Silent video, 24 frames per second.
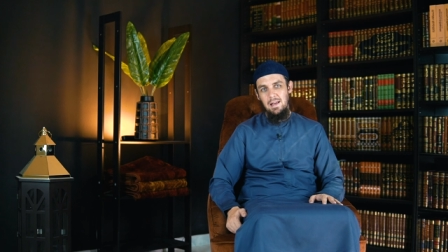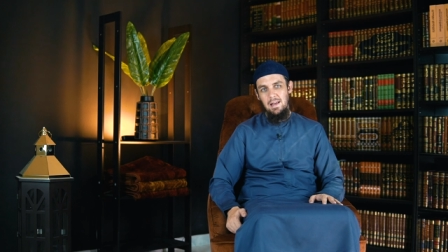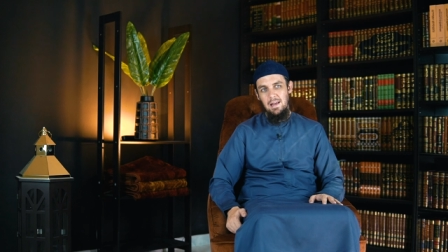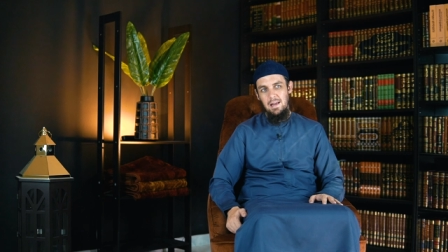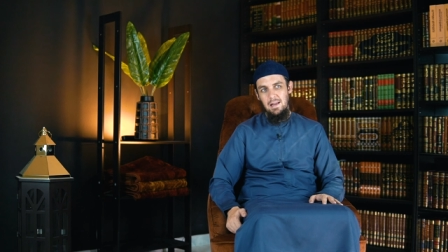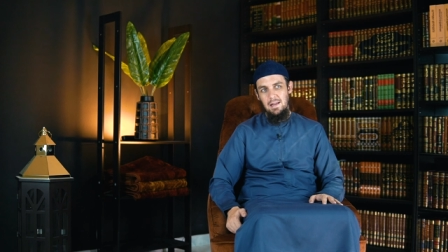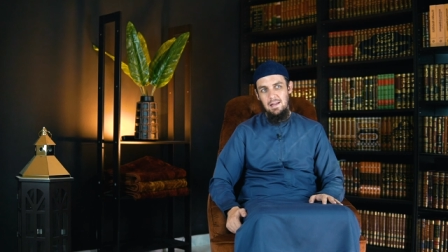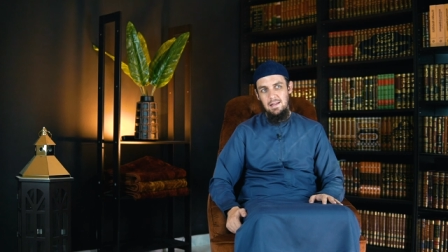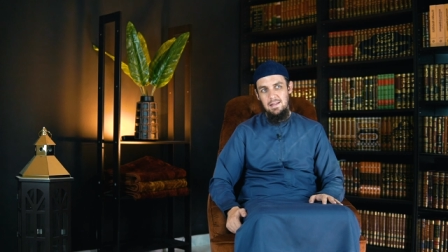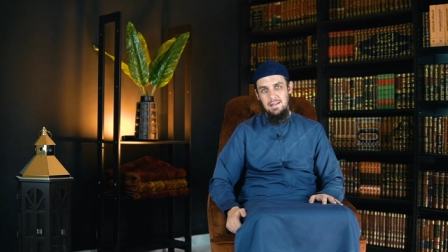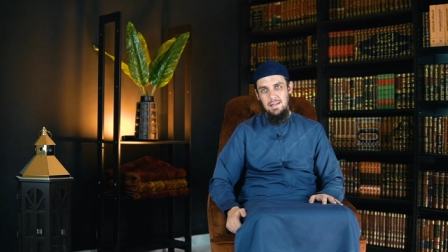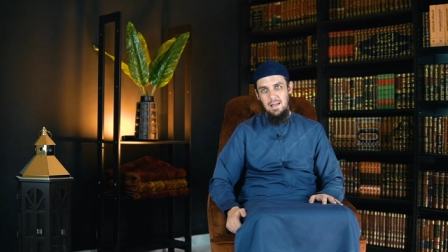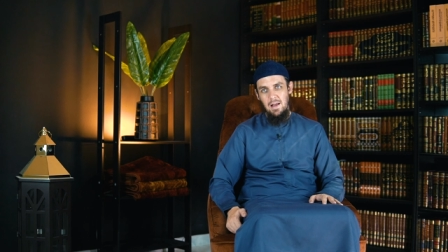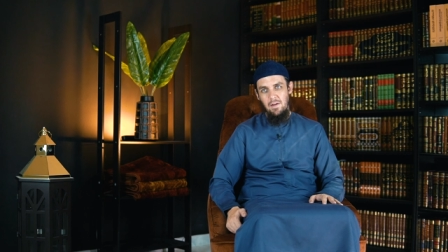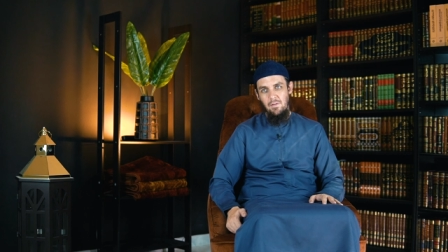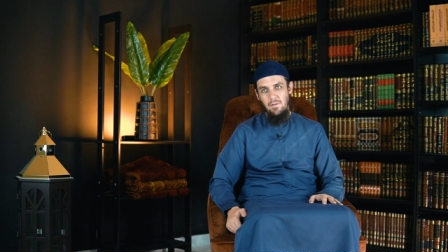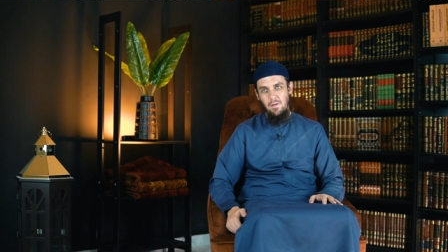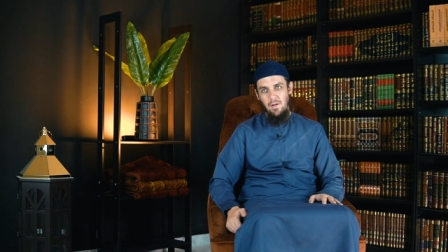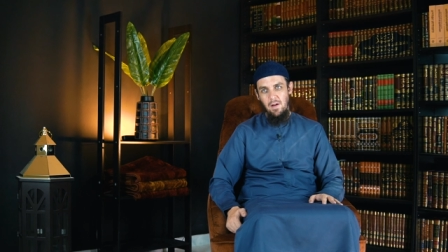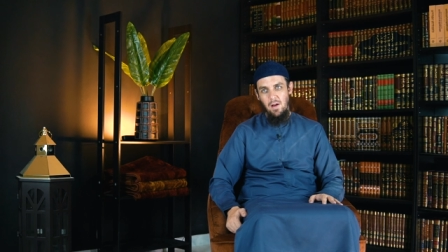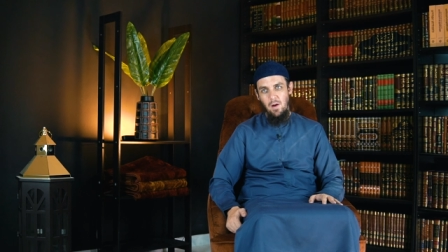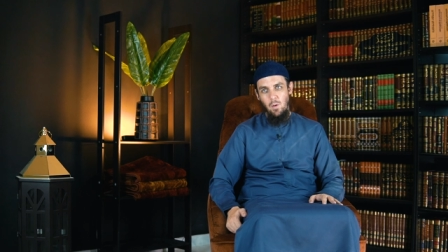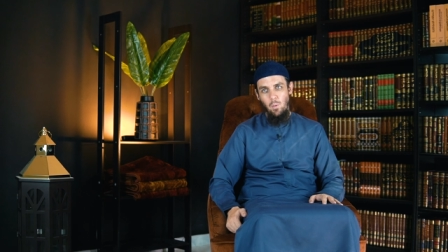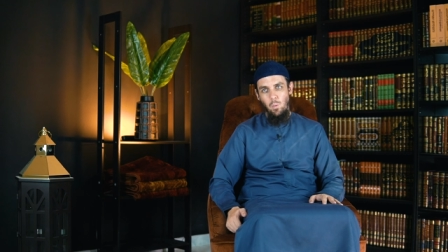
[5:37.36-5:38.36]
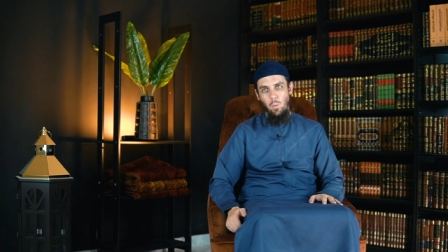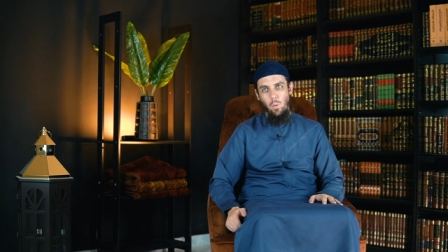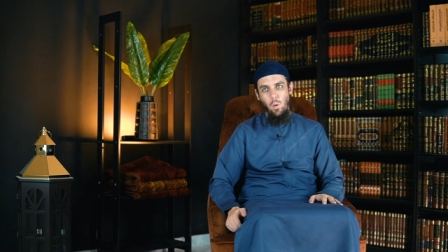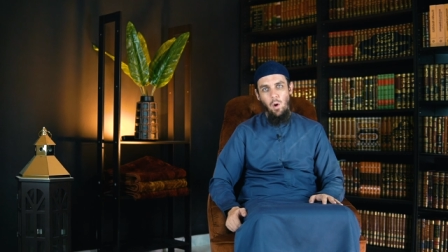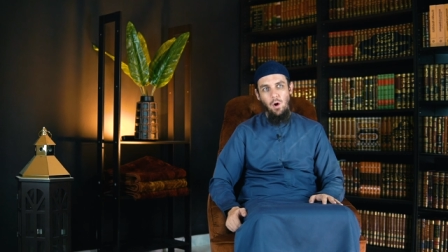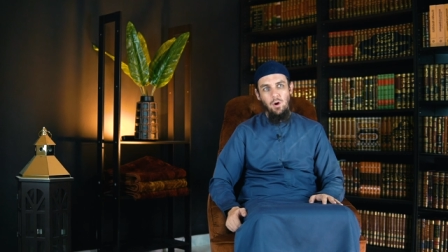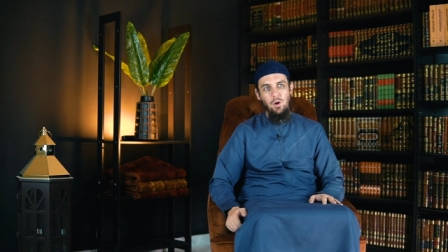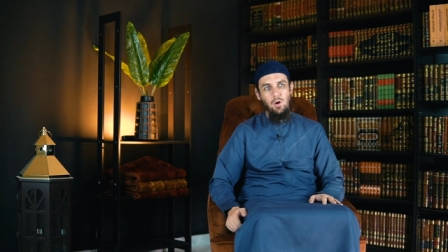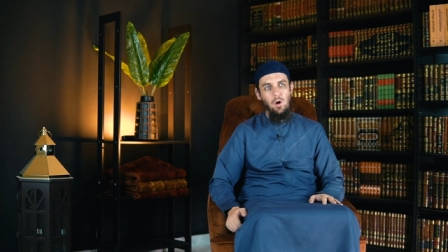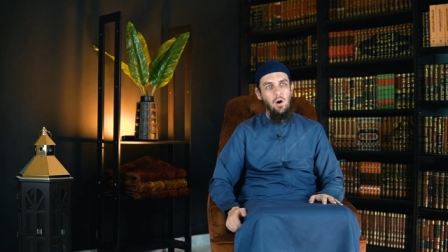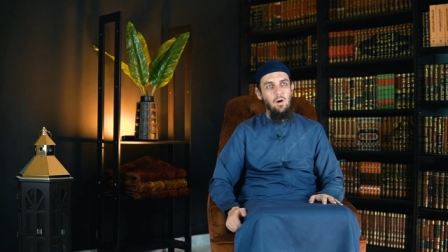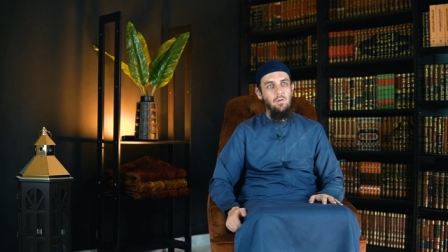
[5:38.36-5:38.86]
it is
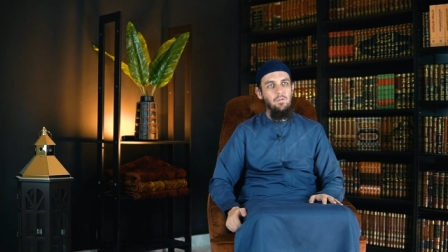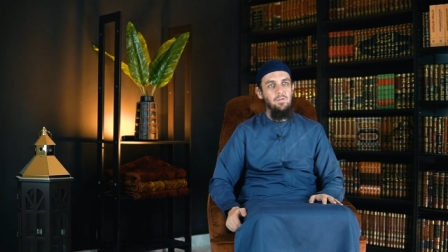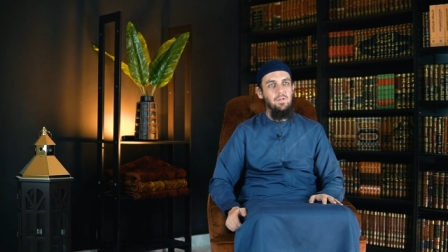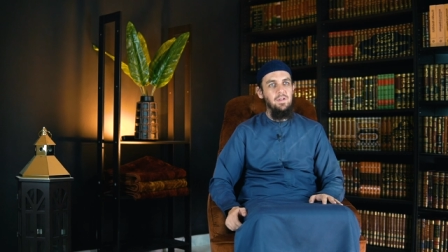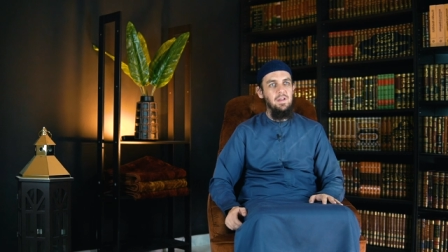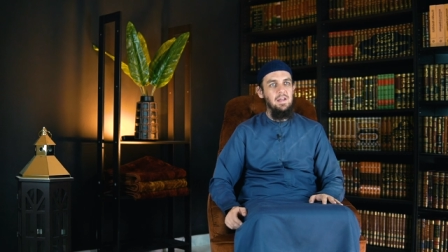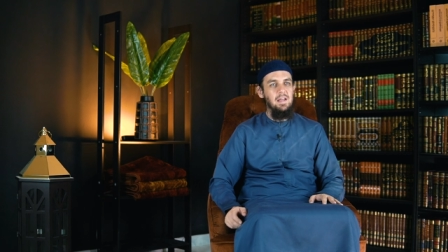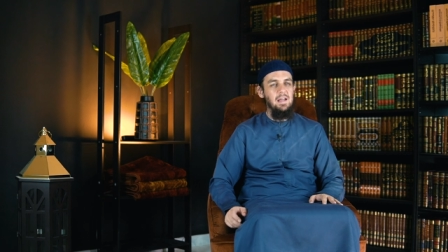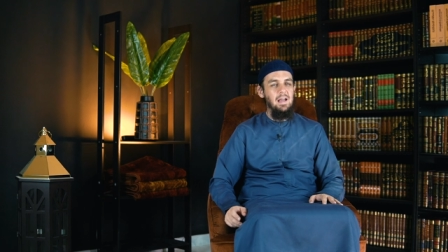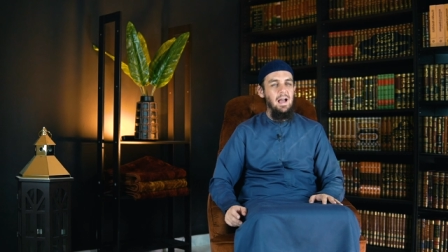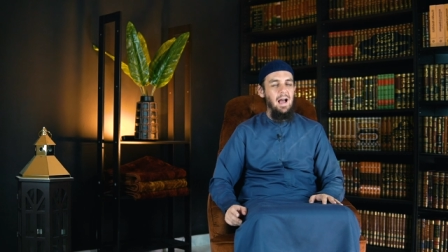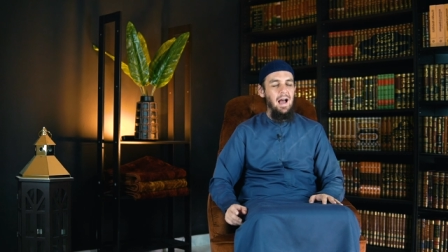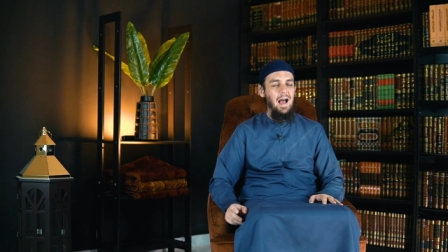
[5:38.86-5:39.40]
one of the